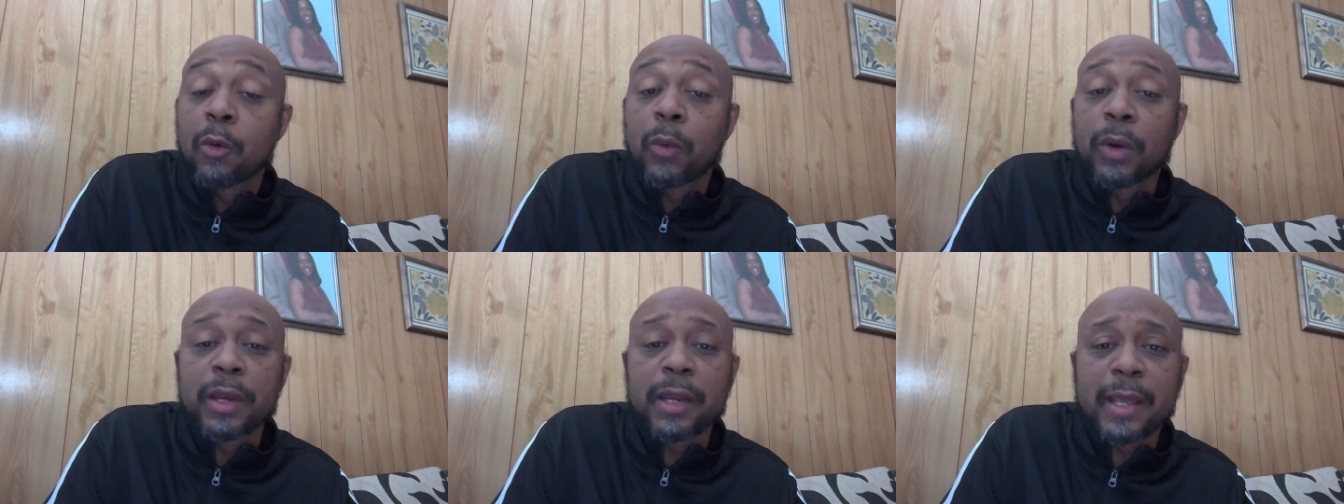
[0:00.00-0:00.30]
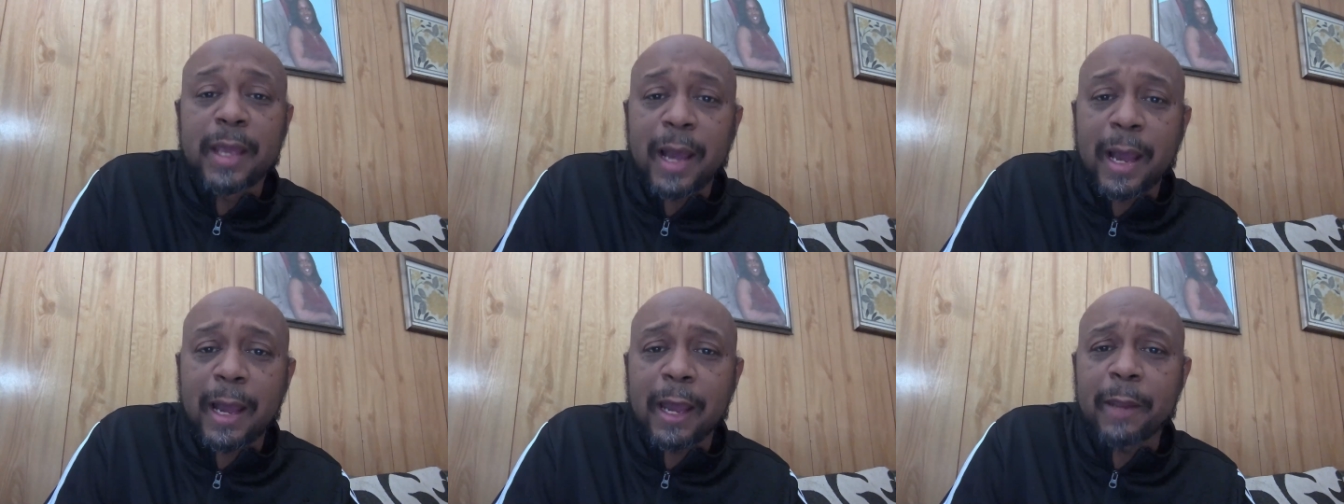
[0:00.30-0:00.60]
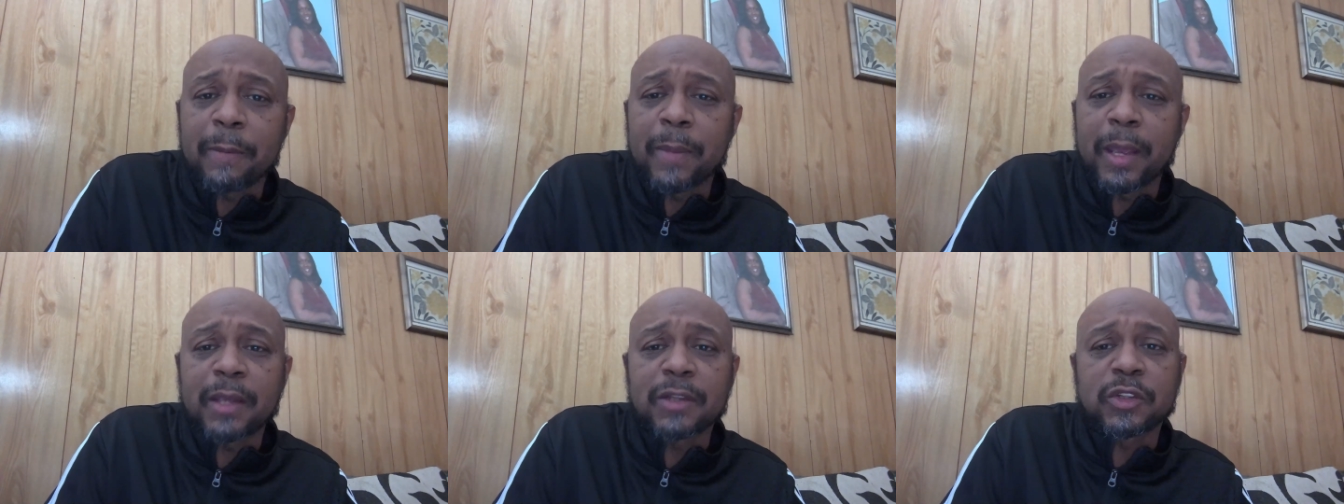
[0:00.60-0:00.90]
when
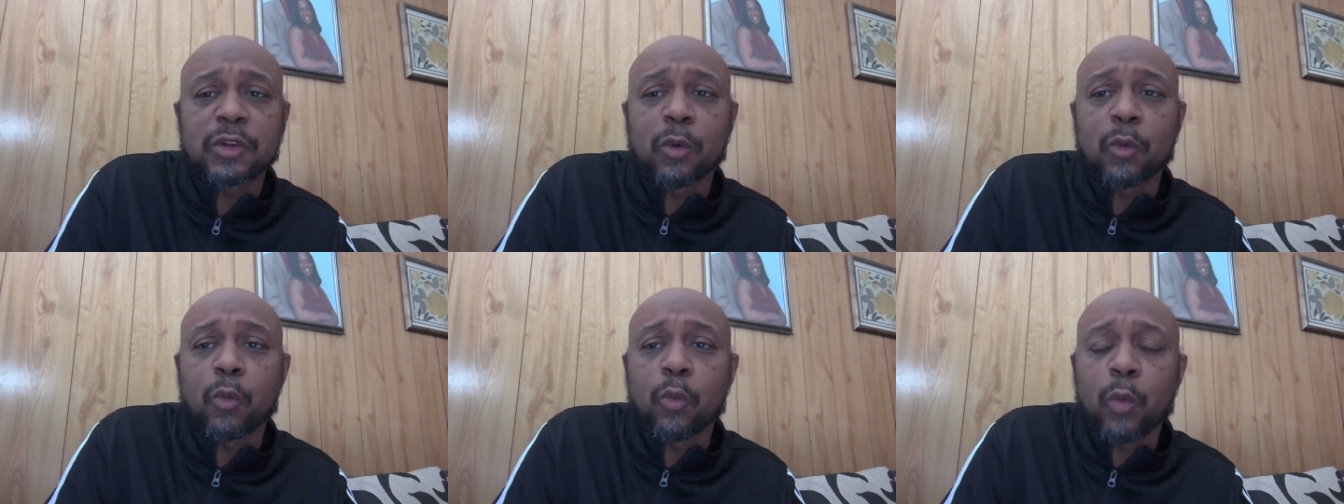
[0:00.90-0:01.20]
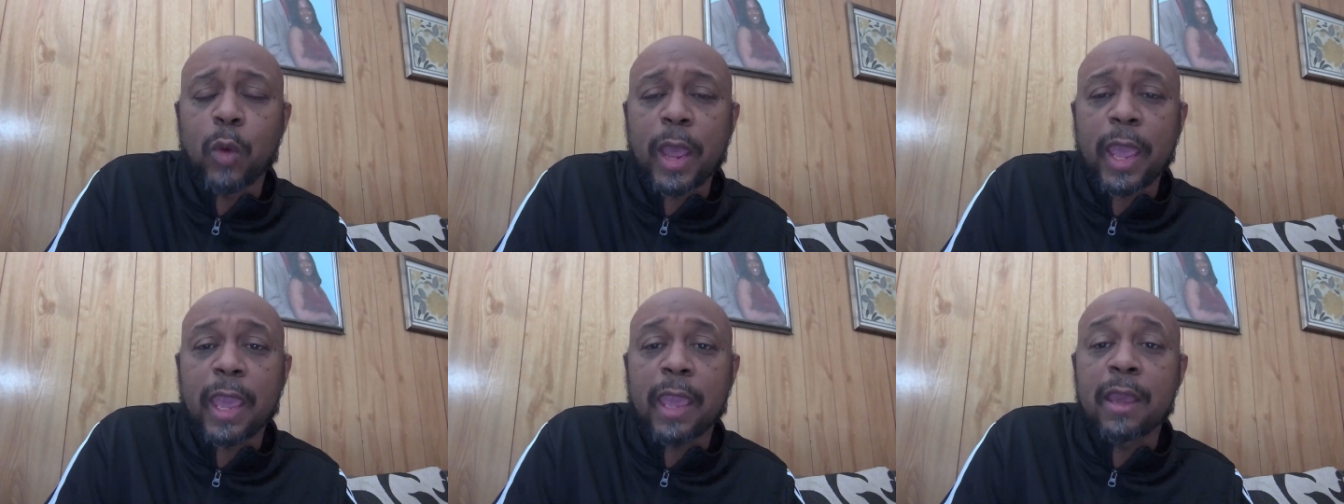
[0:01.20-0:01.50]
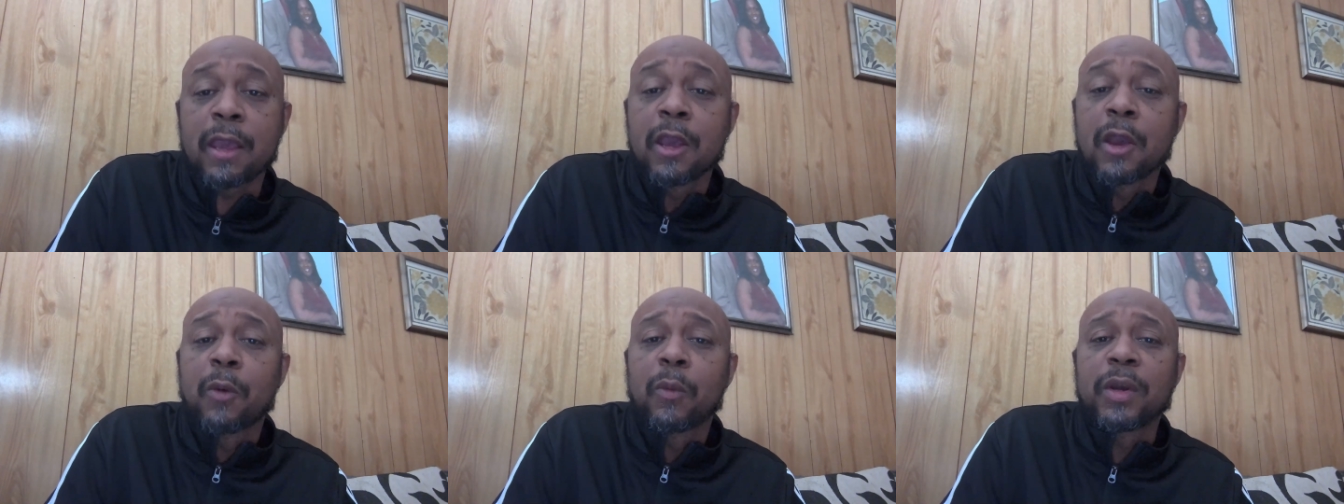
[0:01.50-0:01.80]
God makes a
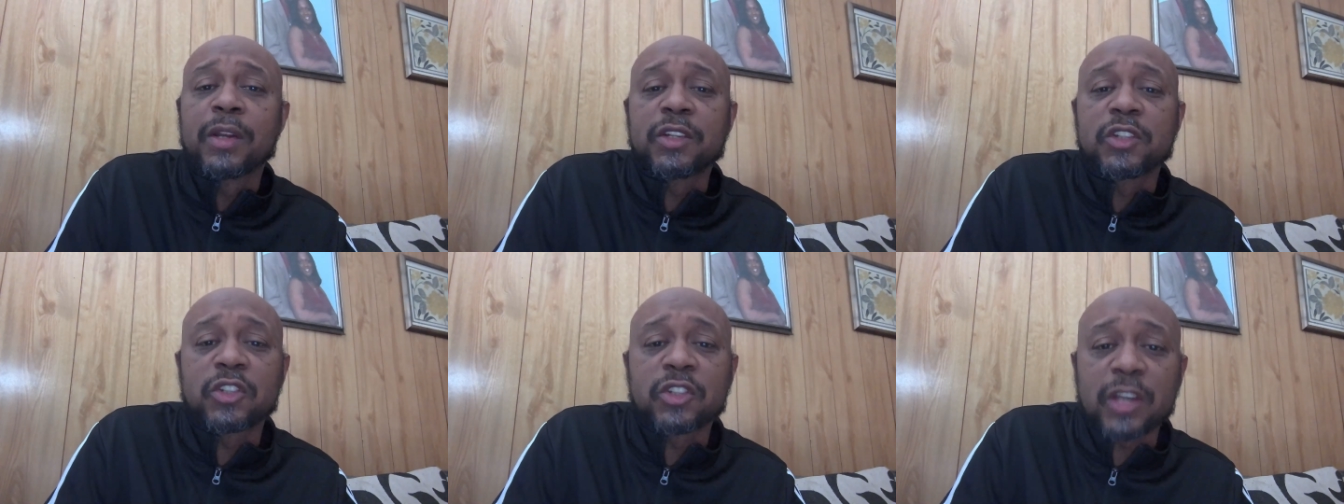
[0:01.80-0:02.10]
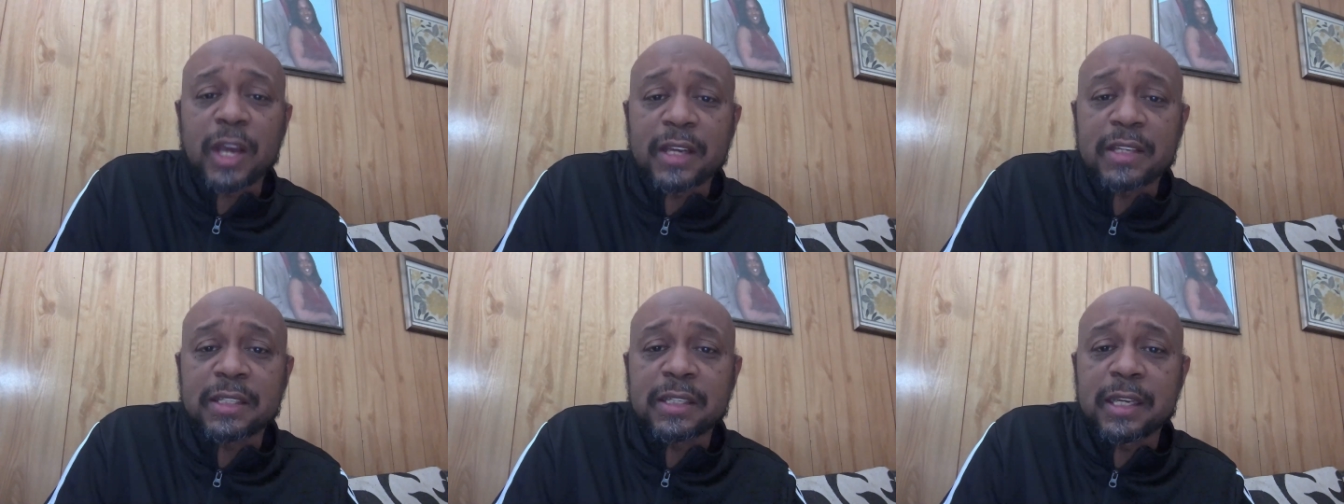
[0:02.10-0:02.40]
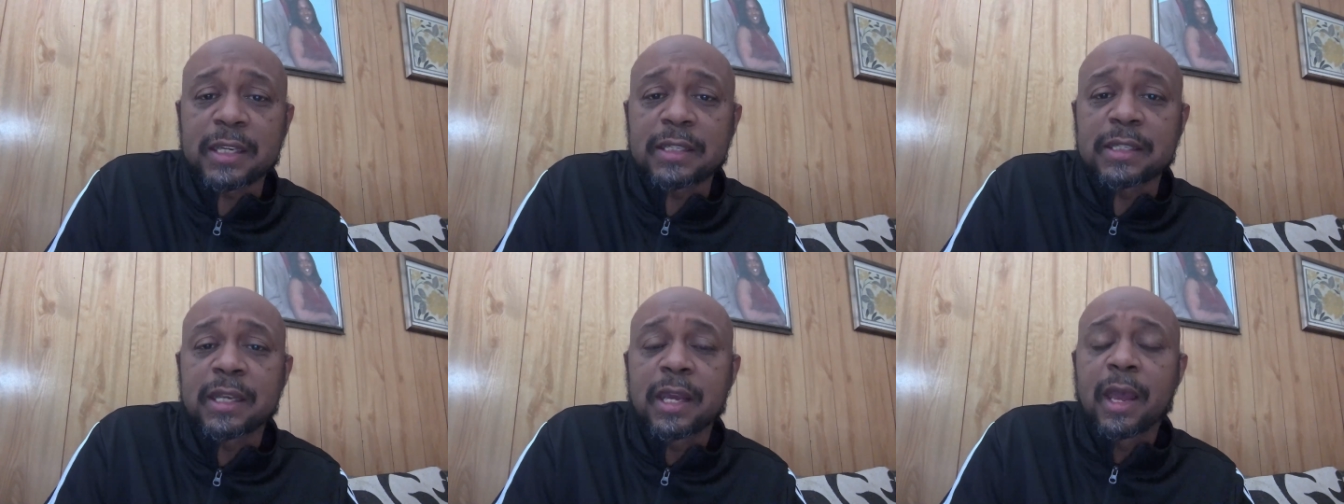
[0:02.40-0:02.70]
way, when
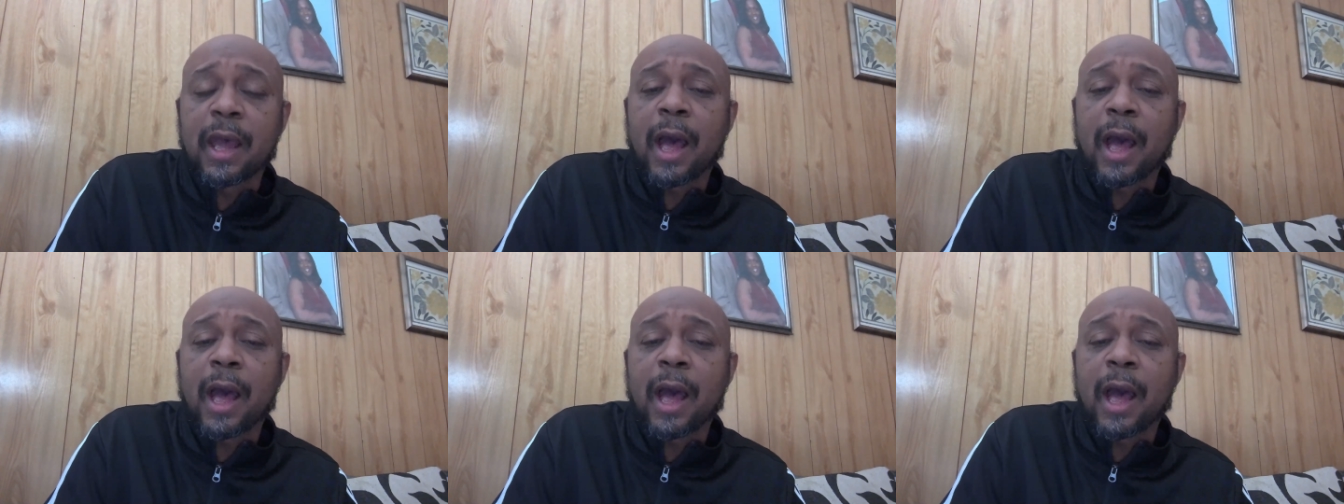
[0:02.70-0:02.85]
justice,